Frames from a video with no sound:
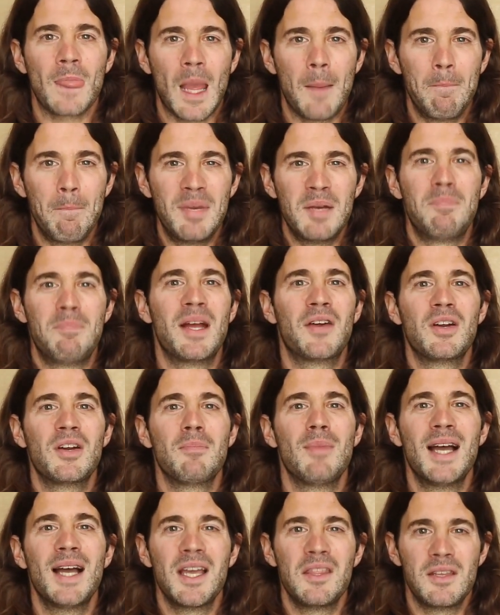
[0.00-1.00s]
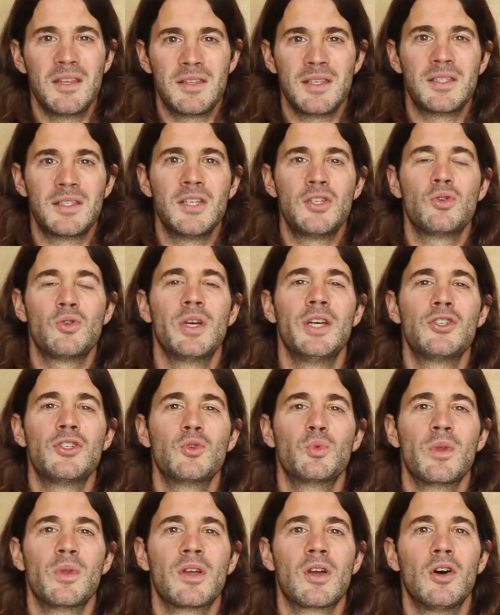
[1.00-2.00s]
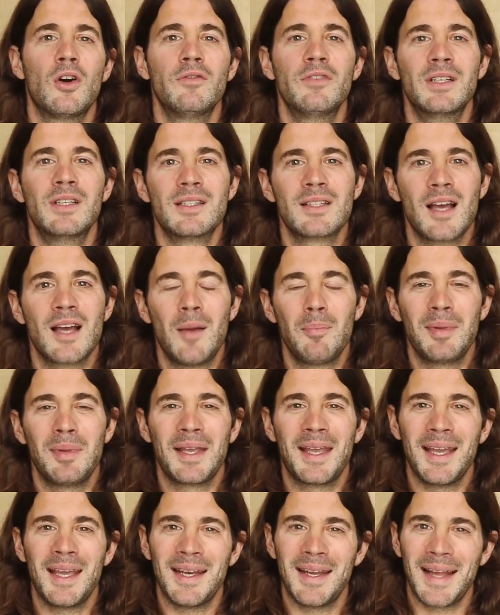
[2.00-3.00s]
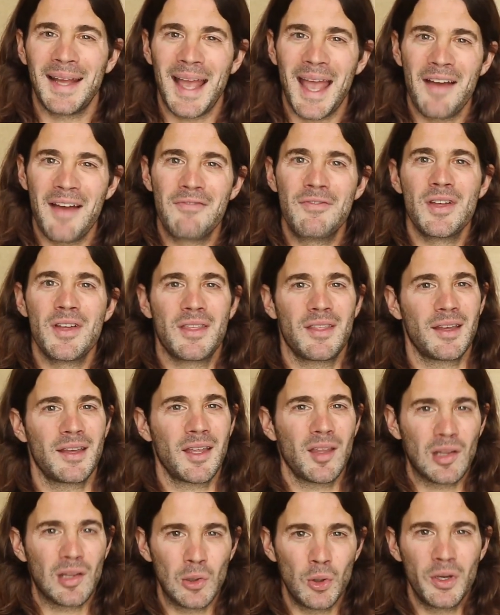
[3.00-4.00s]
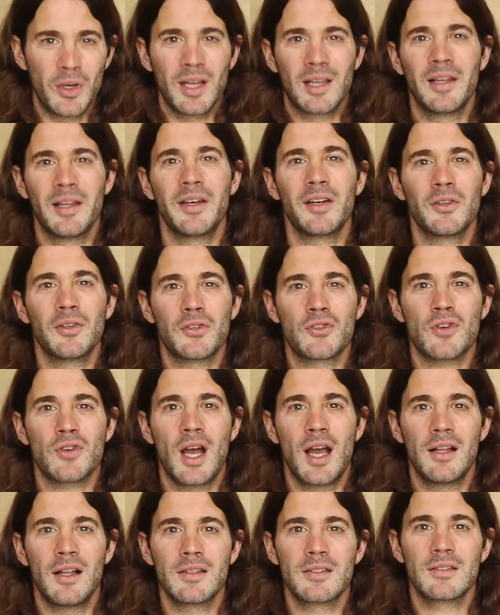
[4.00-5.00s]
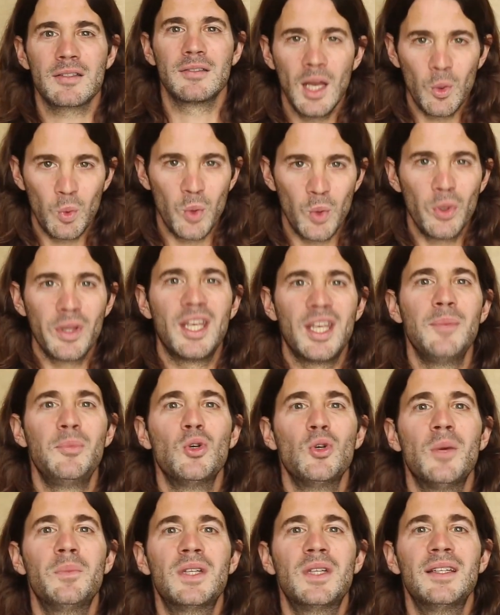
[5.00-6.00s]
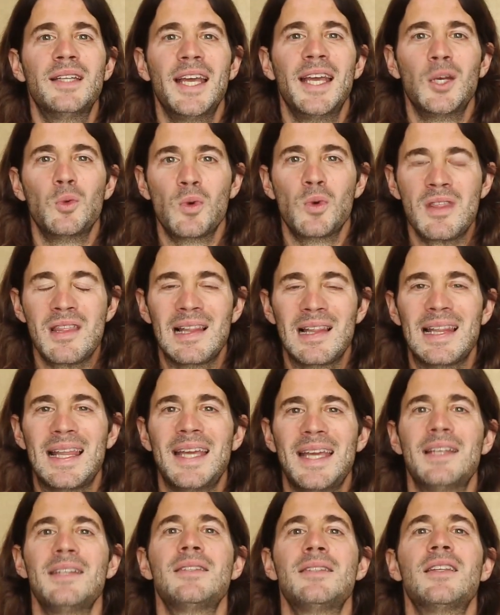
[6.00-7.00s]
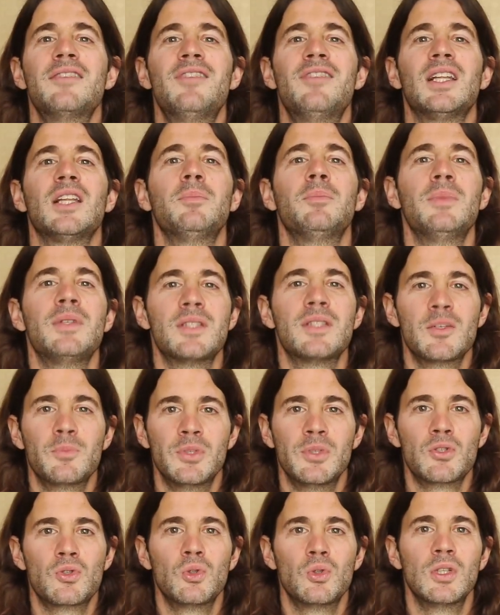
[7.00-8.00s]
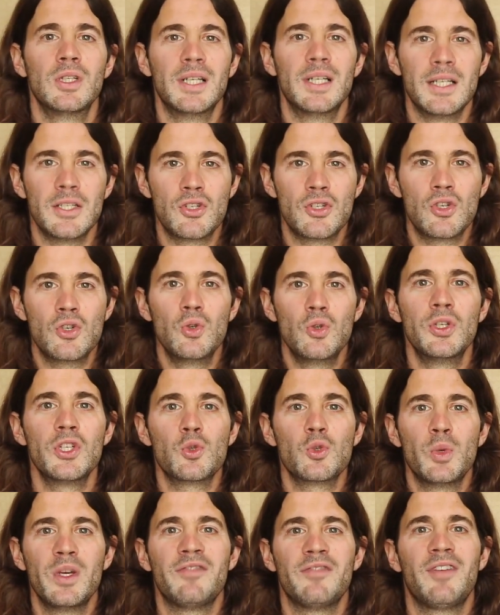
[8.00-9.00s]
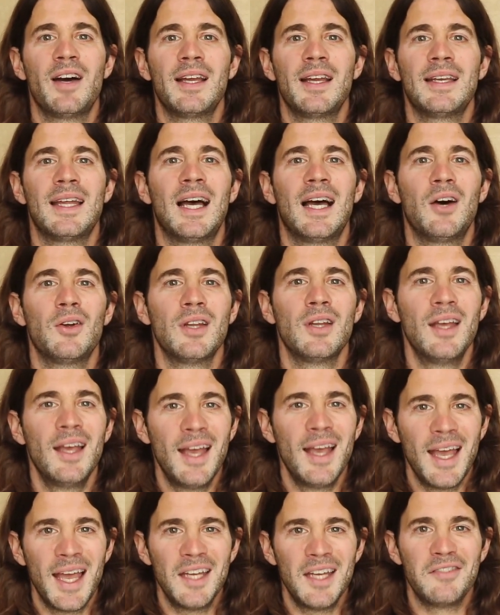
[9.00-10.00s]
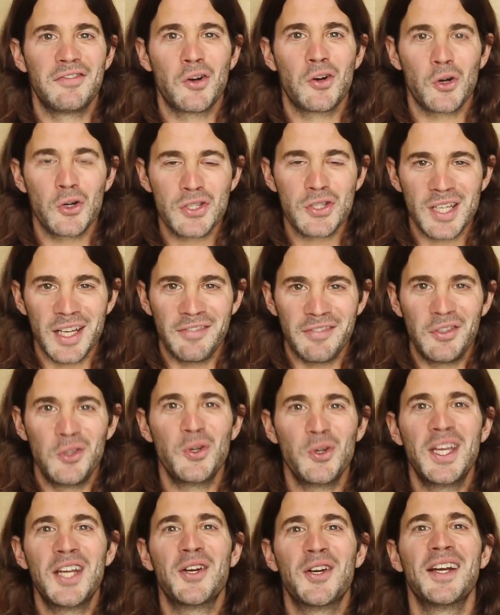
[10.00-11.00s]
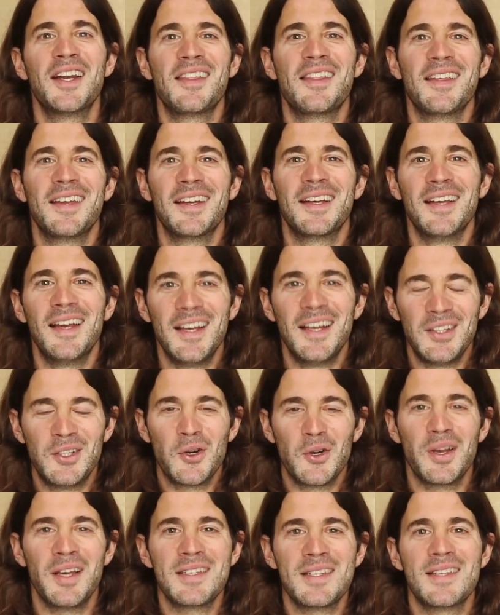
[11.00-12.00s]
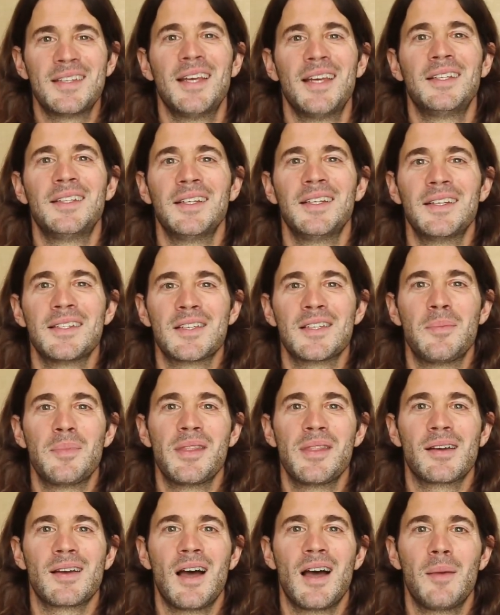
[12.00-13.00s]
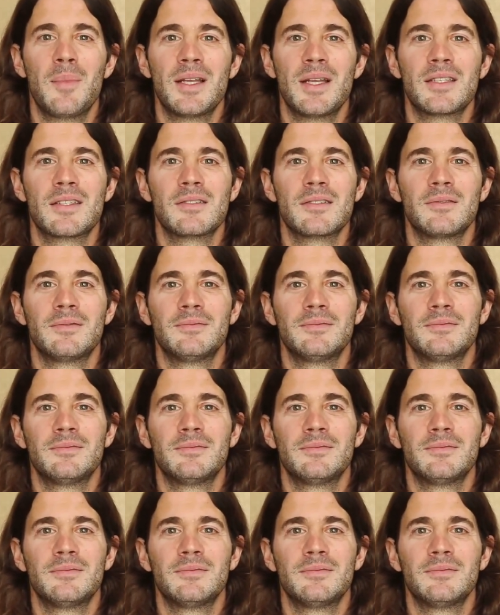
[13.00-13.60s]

but bear in mind that the situation with COVID is complicating everything, including clinical trials. We will keep you up to date with the latest developments in Breezula as soon as we find out. And of course, if you hear anything, don't hesitate to hit us up in the comments.